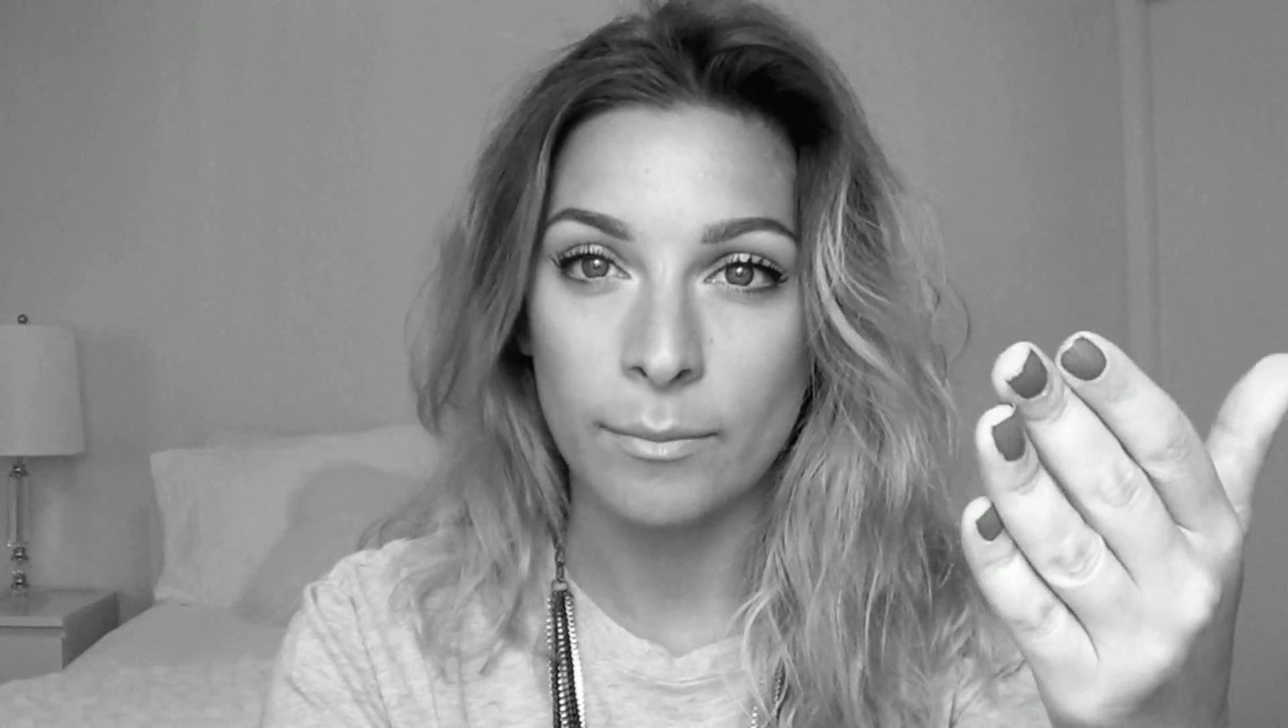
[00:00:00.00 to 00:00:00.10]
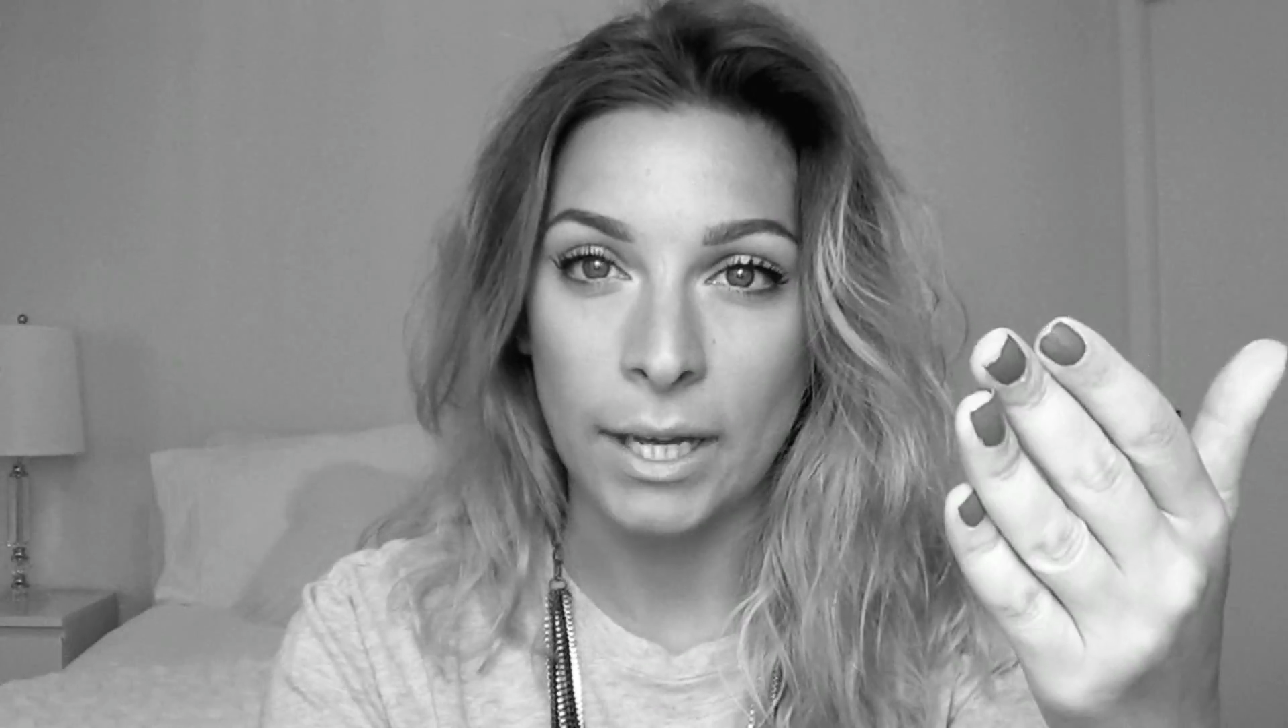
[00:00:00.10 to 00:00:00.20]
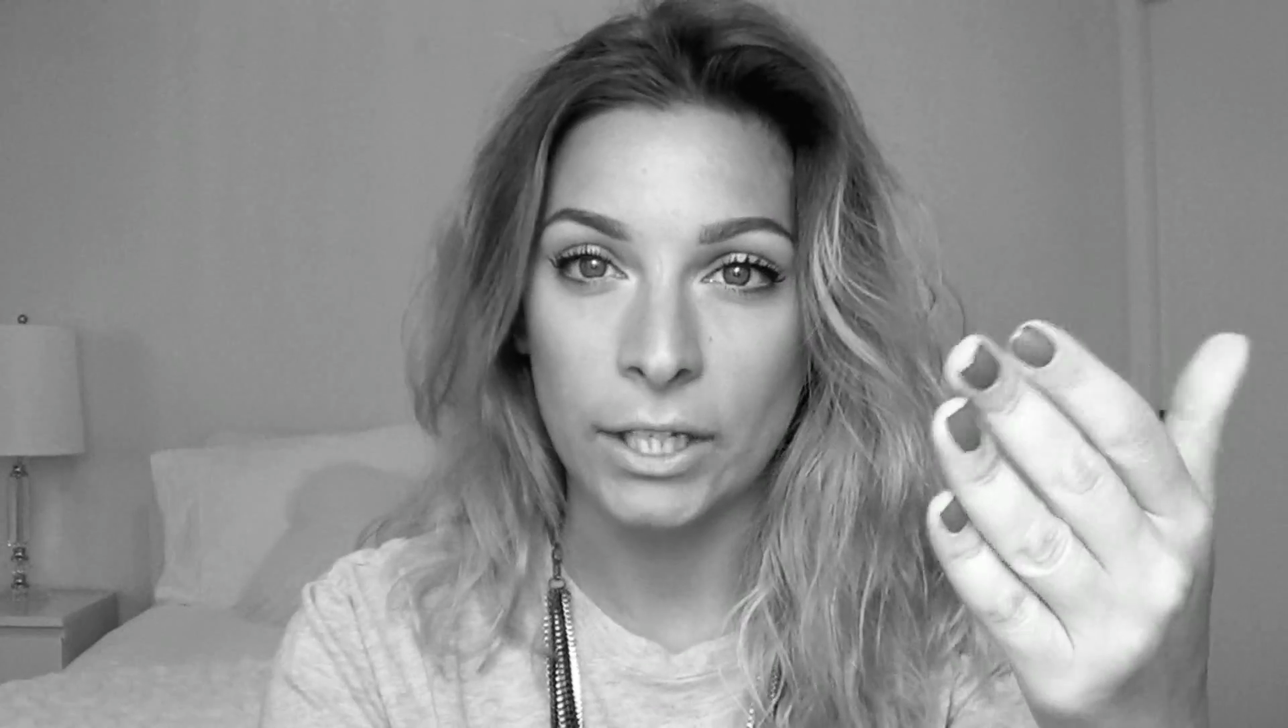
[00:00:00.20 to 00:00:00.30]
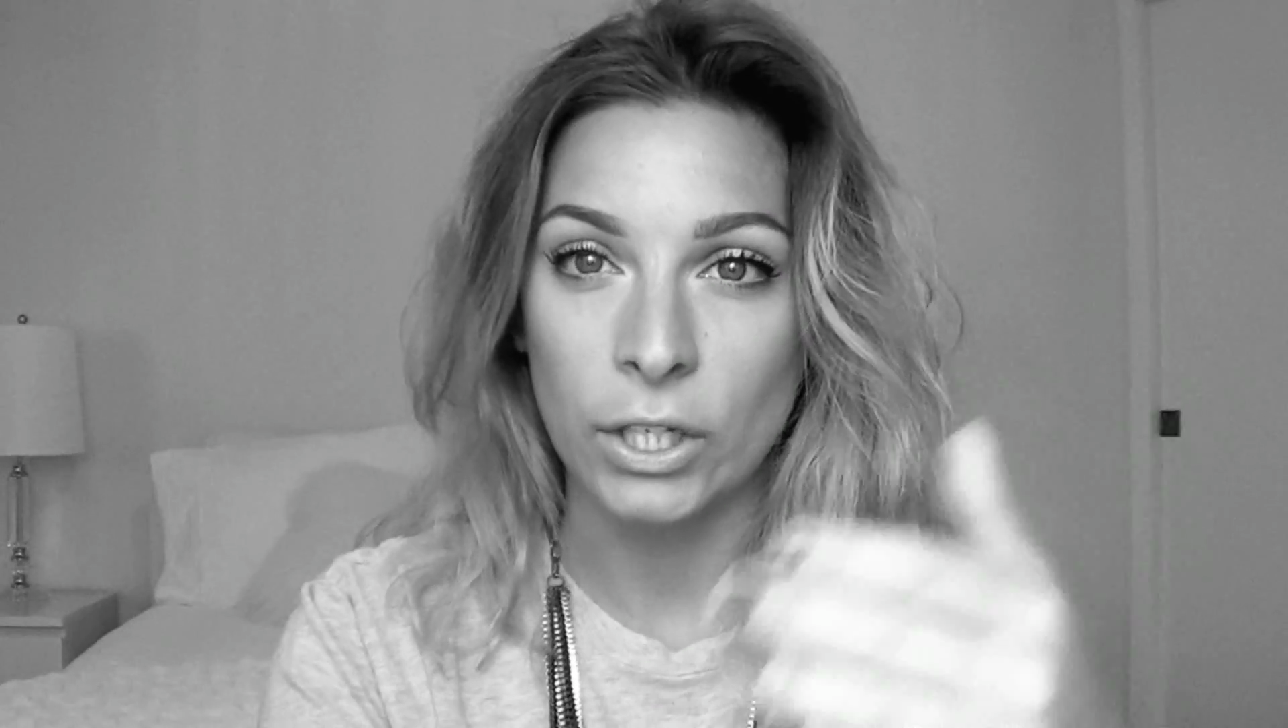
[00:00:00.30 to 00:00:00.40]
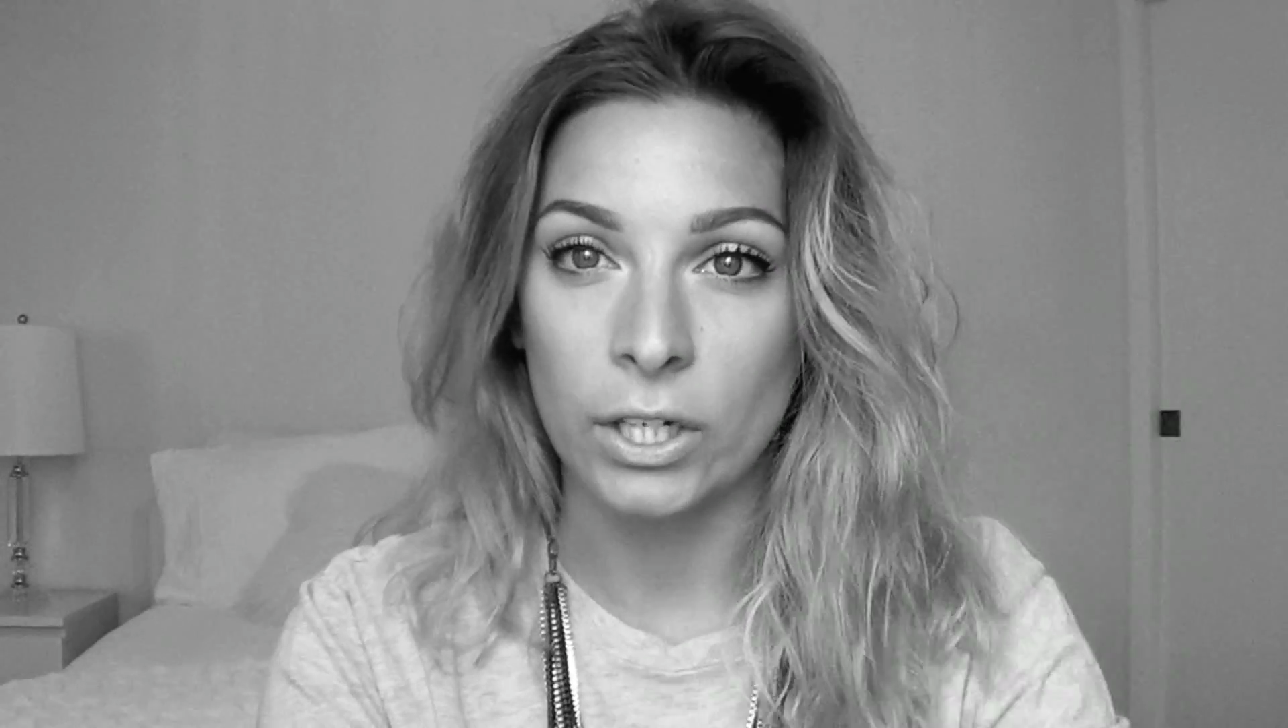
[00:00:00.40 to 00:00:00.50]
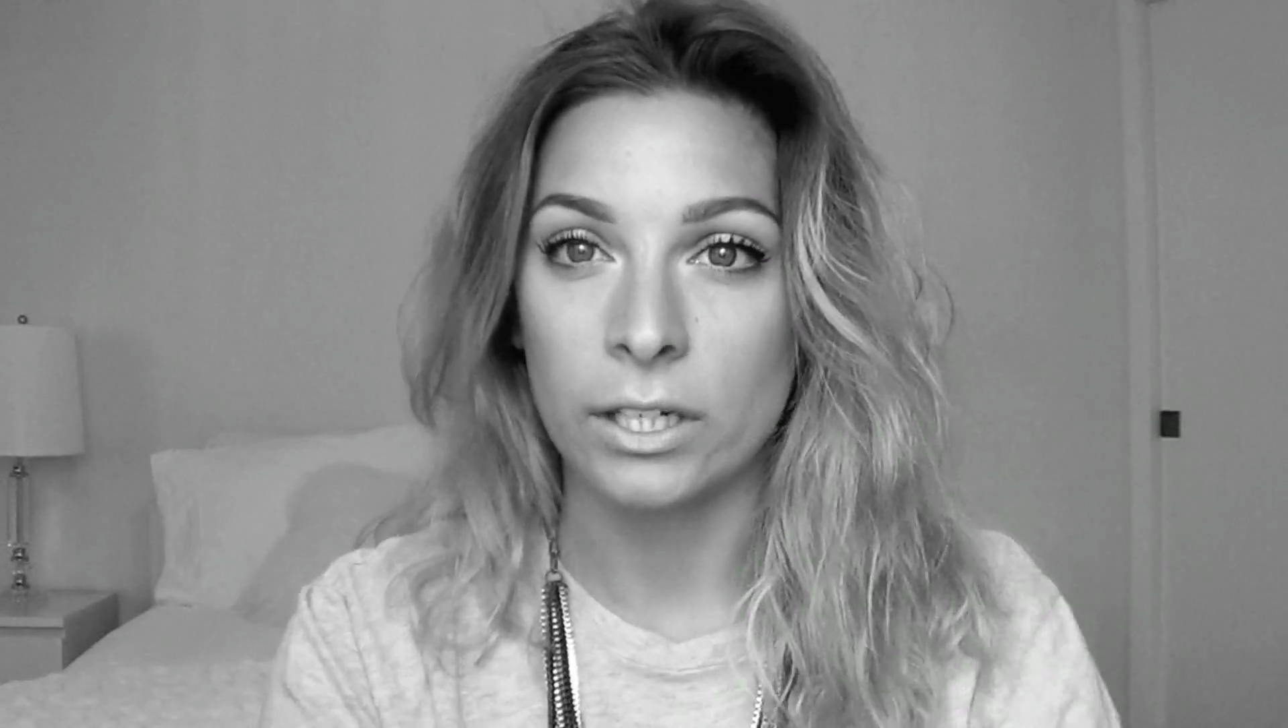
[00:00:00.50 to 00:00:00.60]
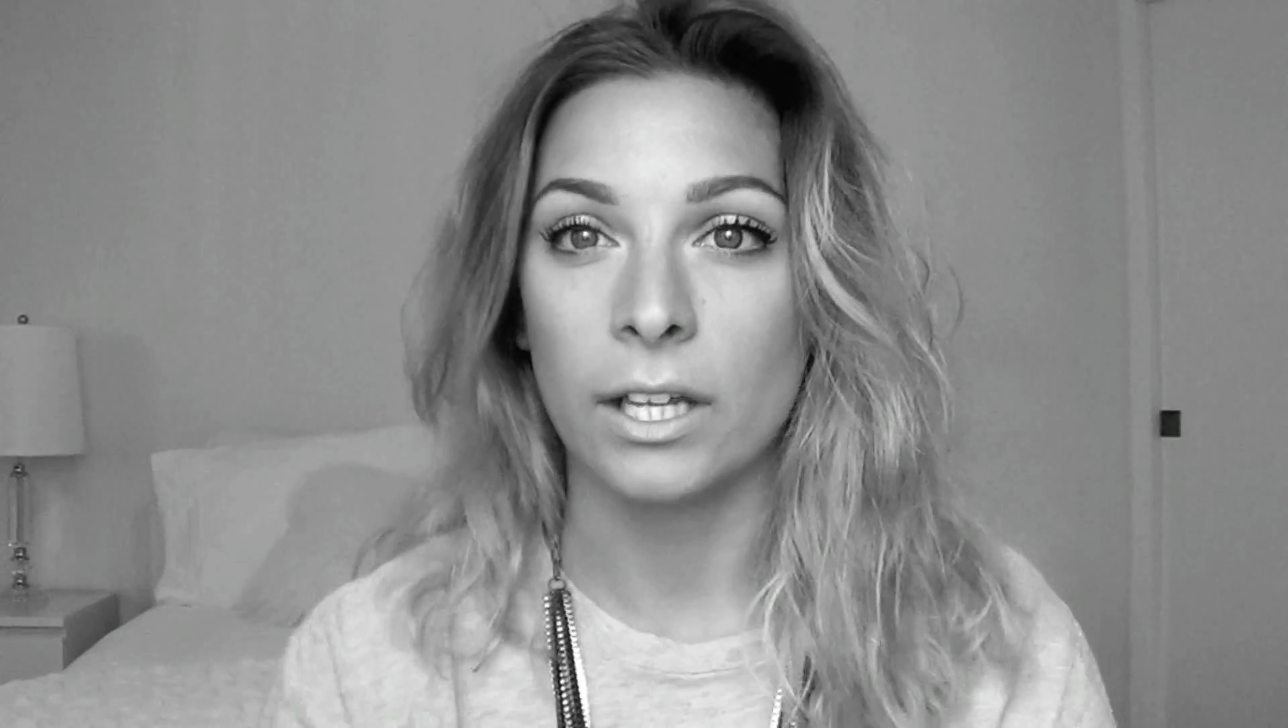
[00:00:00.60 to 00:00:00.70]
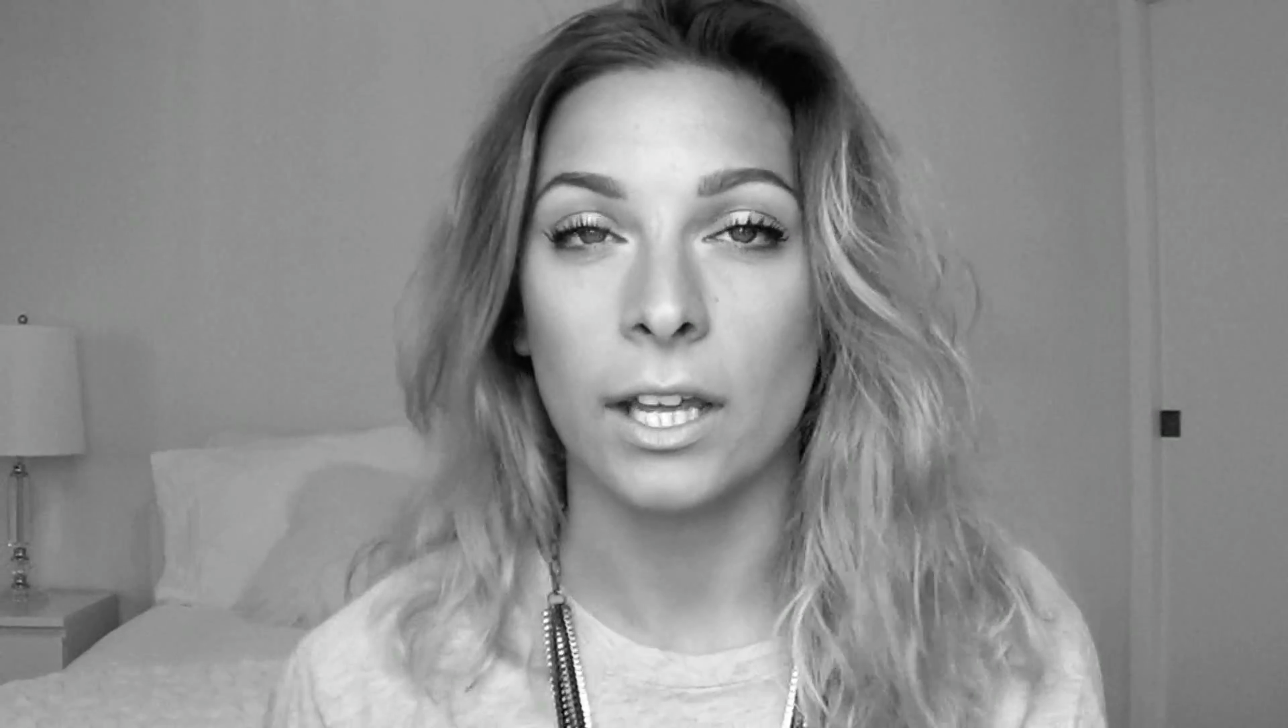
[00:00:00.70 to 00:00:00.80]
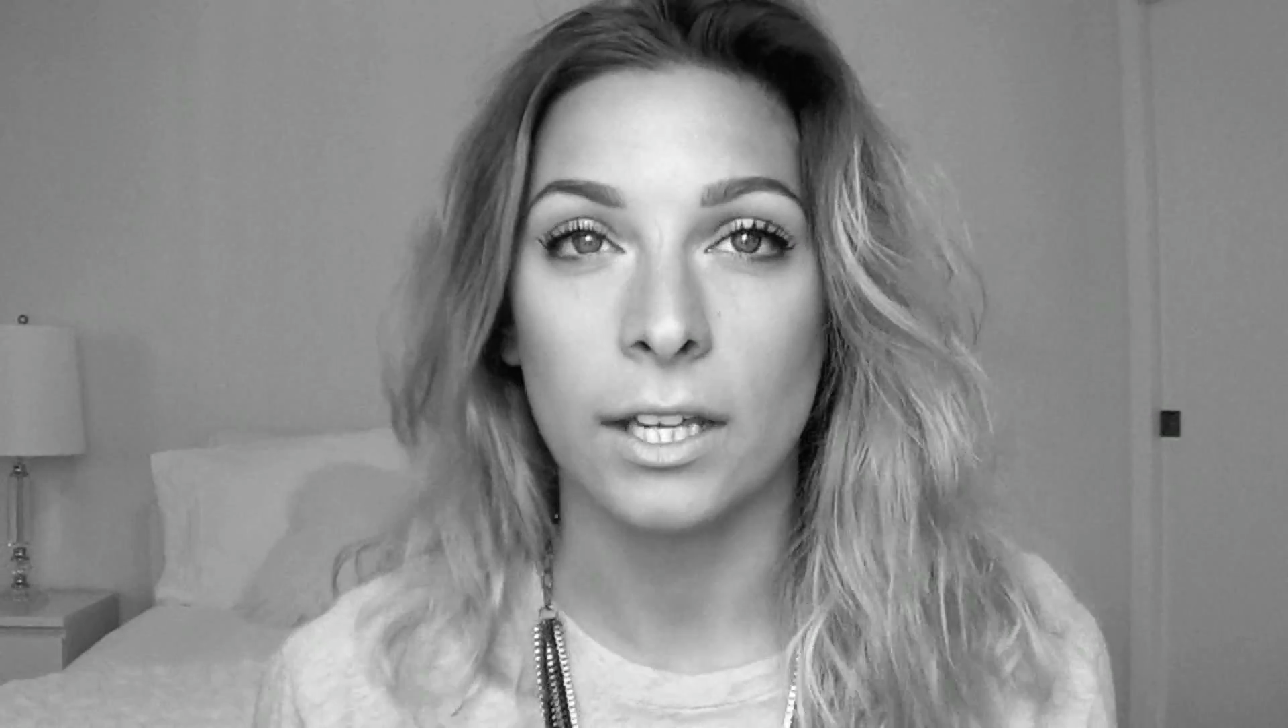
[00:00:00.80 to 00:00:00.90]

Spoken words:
backyard,